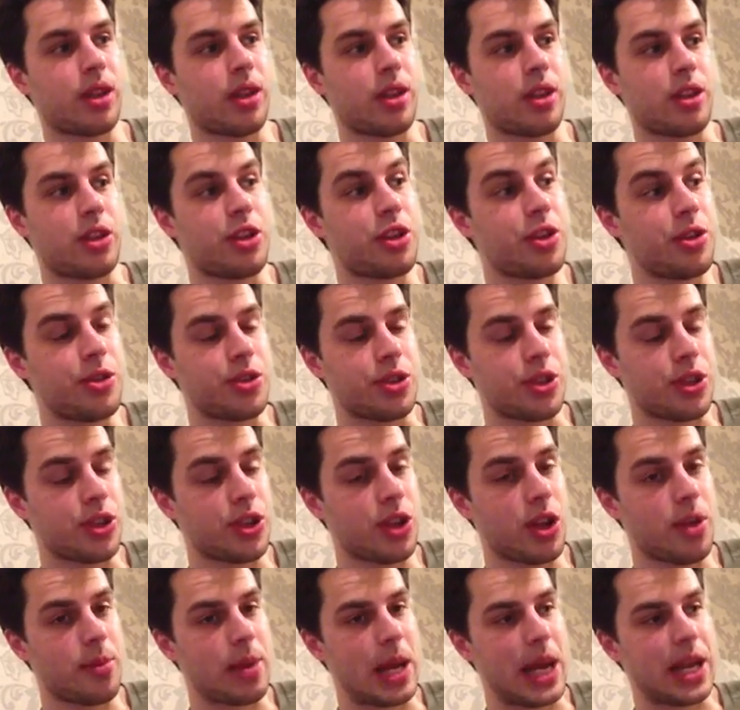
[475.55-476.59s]
and huge
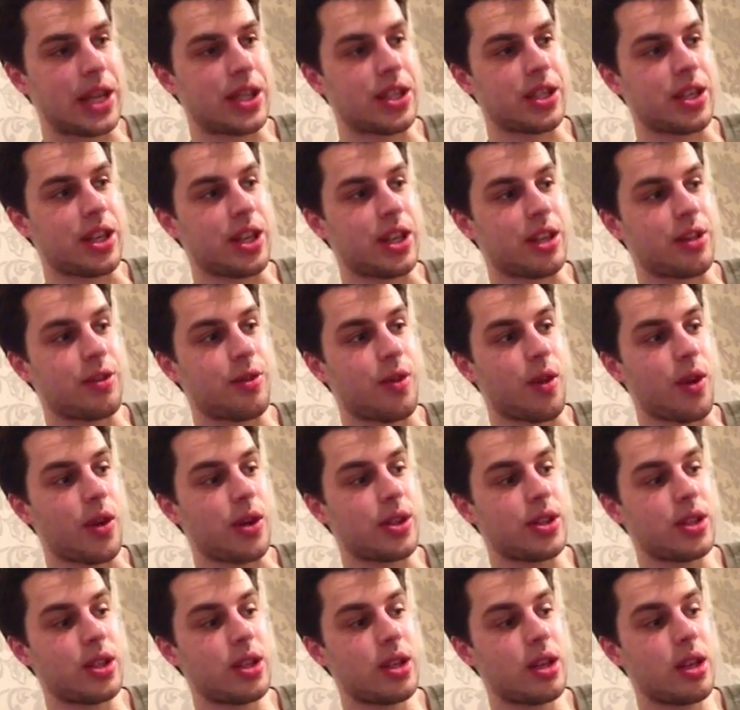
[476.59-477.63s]
determination in his
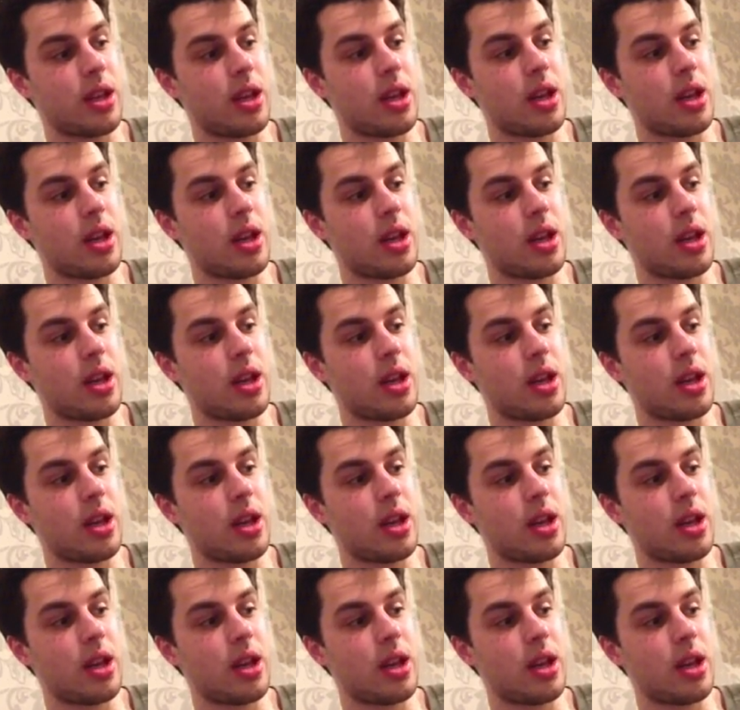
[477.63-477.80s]
fights,